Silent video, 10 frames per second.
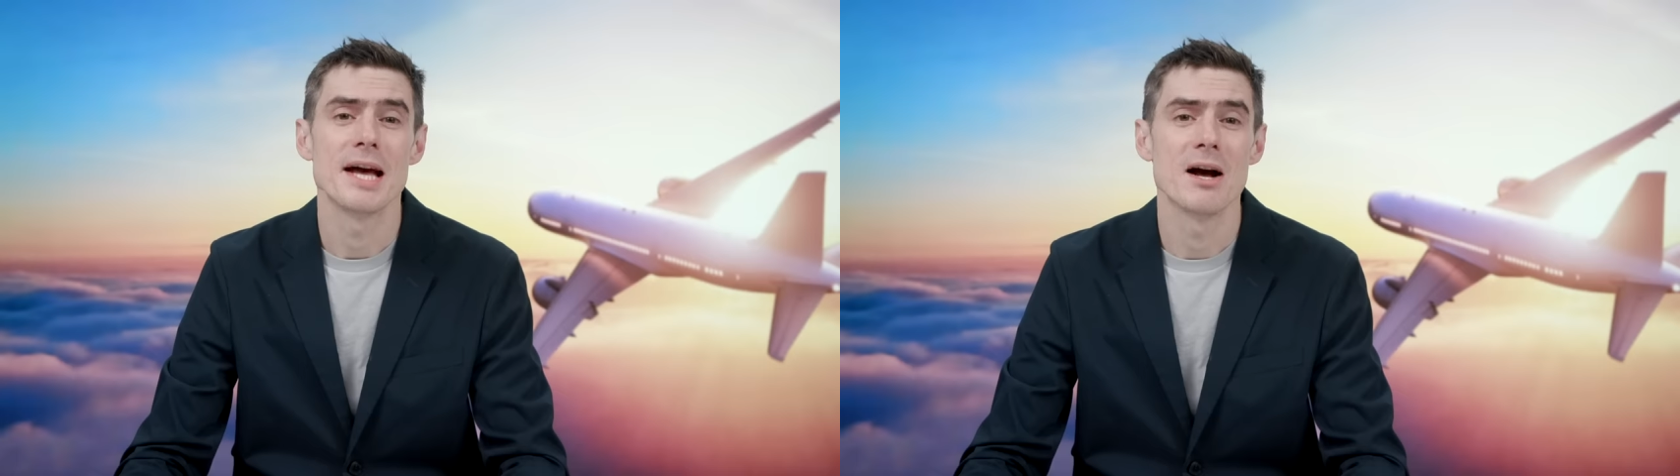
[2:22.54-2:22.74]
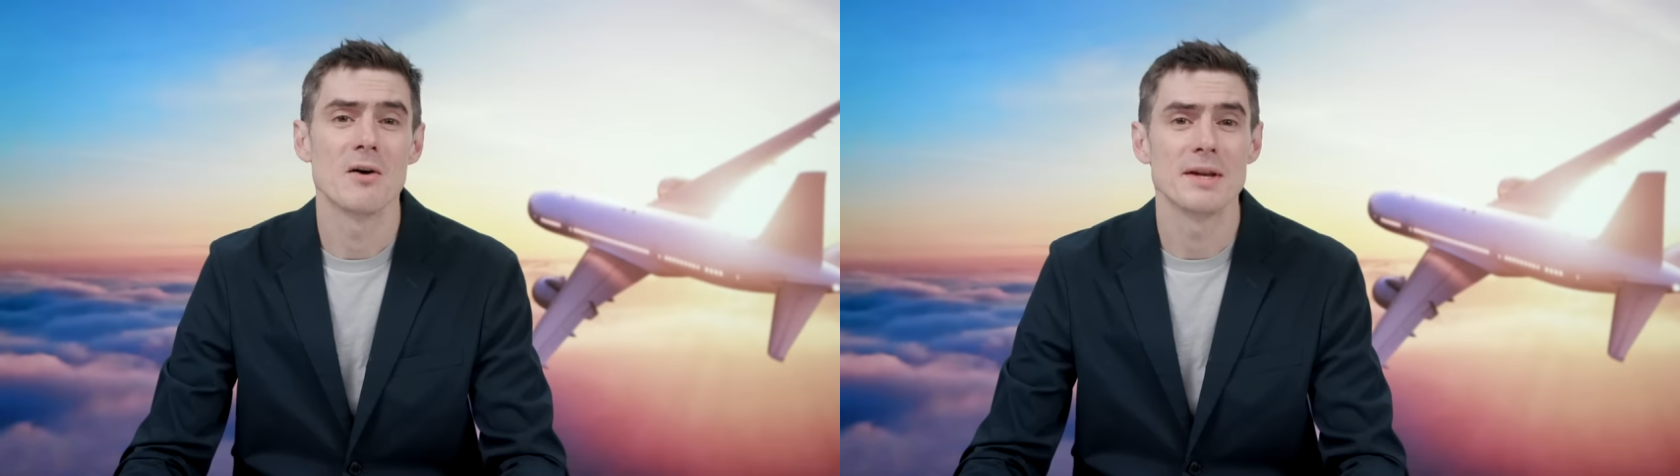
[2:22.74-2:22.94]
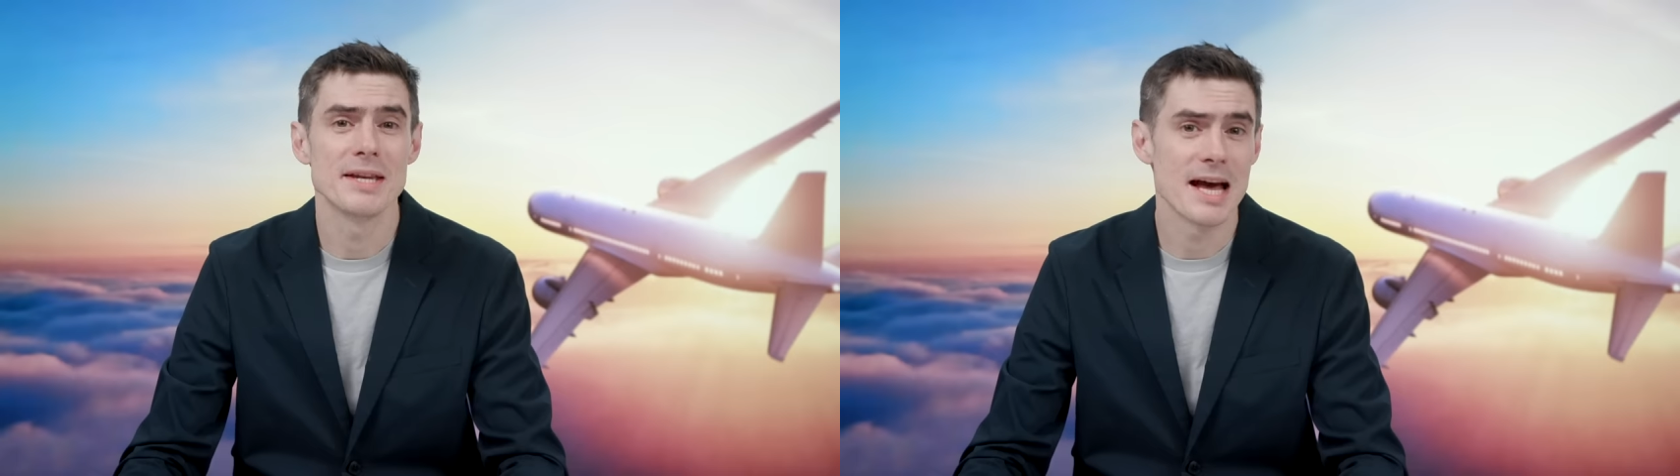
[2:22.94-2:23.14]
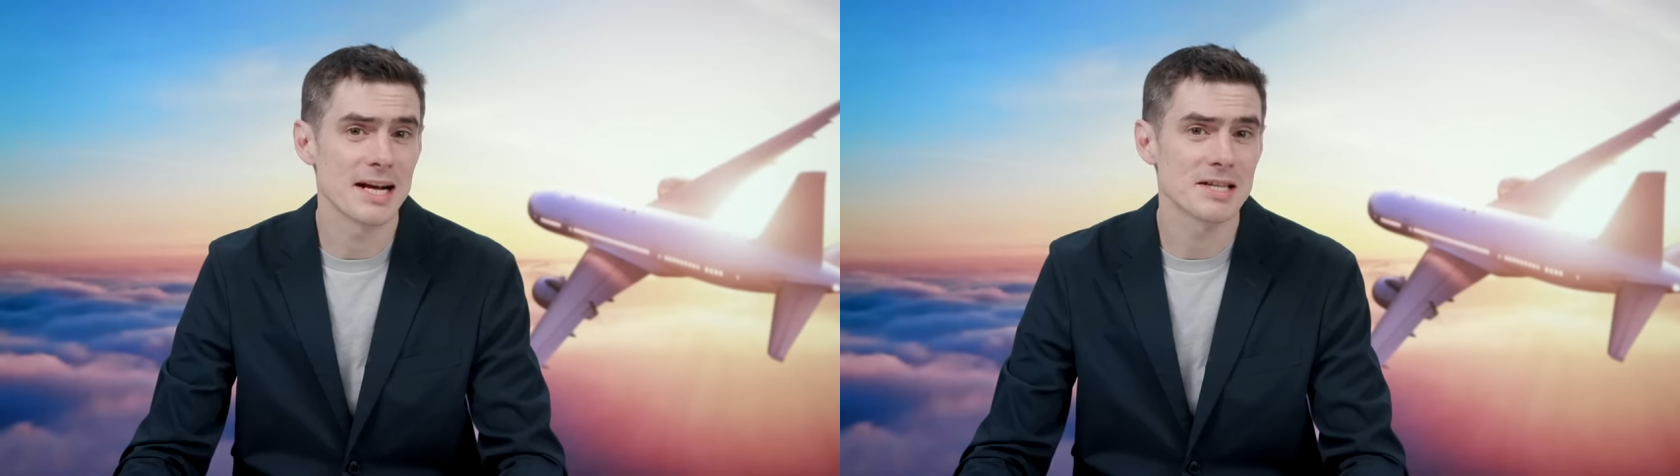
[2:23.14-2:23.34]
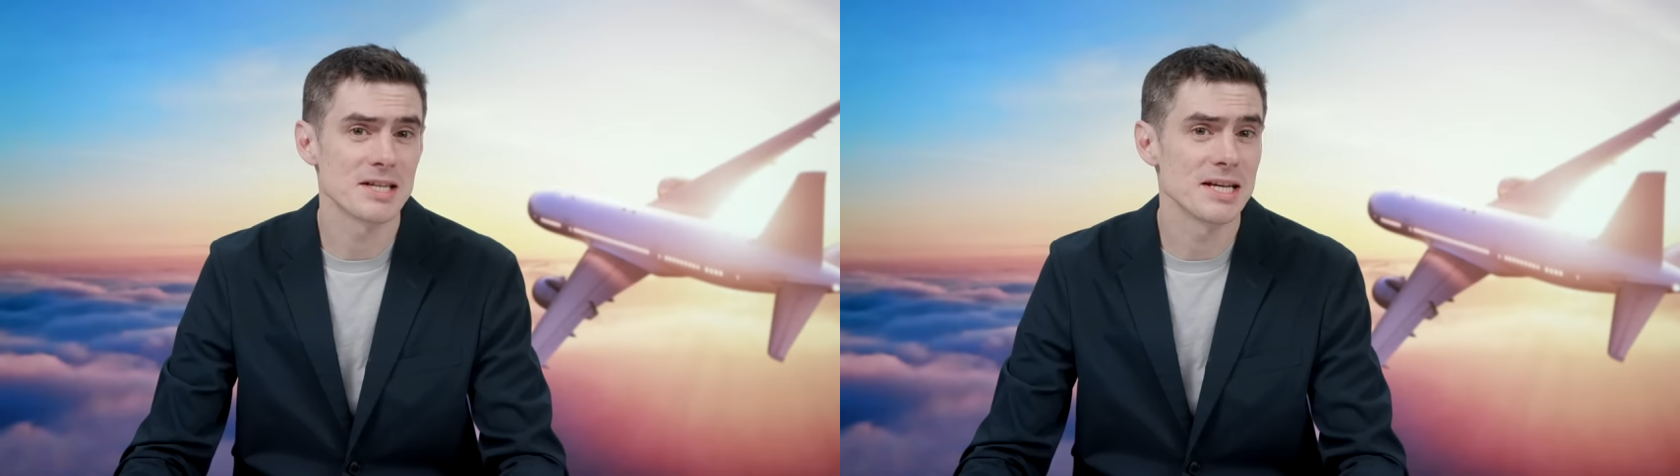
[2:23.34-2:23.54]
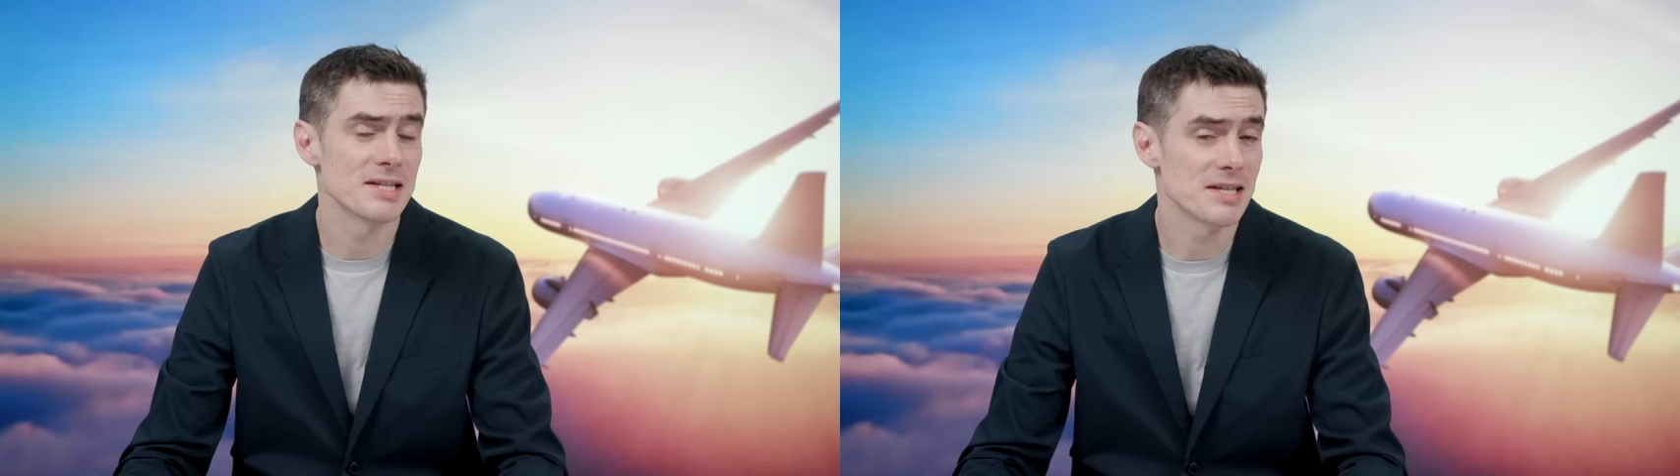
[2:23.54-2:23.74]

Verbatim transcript: Now, next, in